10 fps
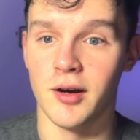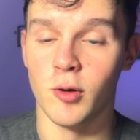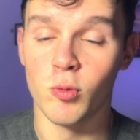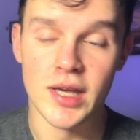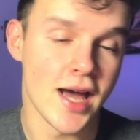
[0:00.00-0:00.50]

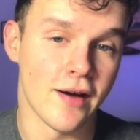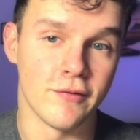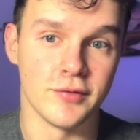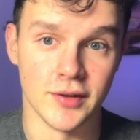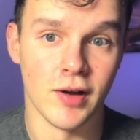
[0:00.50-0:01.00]
we
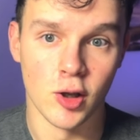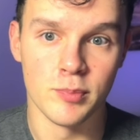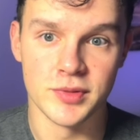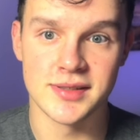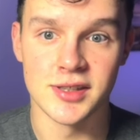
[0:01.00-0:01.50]
have
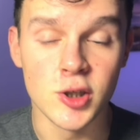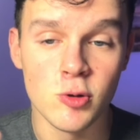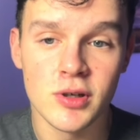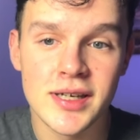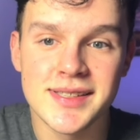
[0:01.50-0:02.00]
developed this
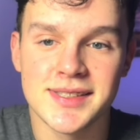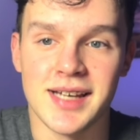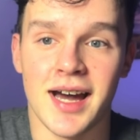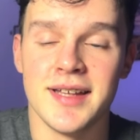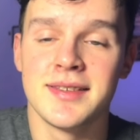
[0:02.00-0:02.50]
new
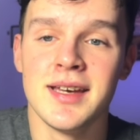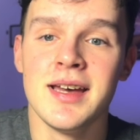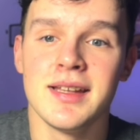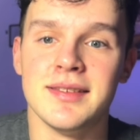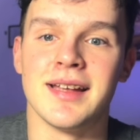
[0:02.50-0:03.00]
insight
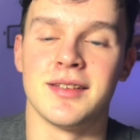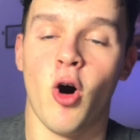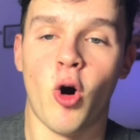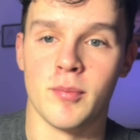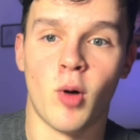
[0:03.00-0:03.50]
that
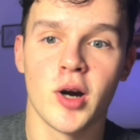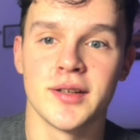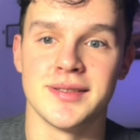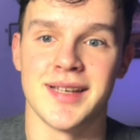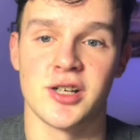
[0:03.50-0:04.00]
our
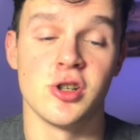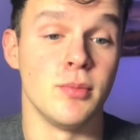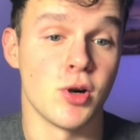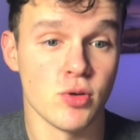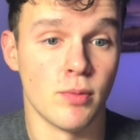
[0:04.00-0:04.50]
market is
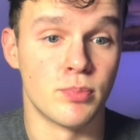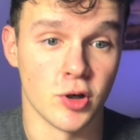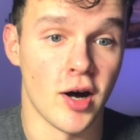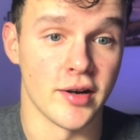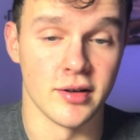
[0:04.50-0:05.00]
actually much more
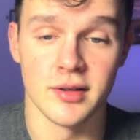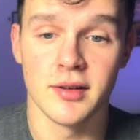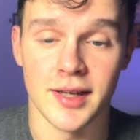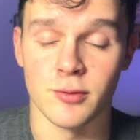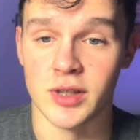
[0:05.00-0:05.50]
broader
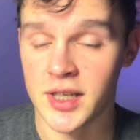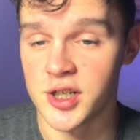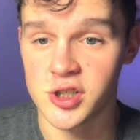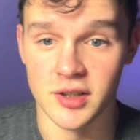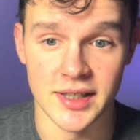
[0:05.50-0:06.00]
than we
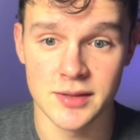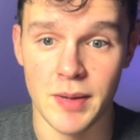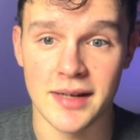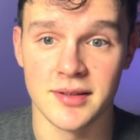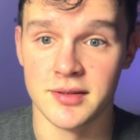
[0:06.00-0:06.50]
initially
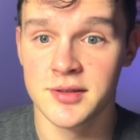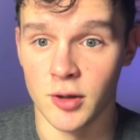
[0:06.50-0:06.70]
expected.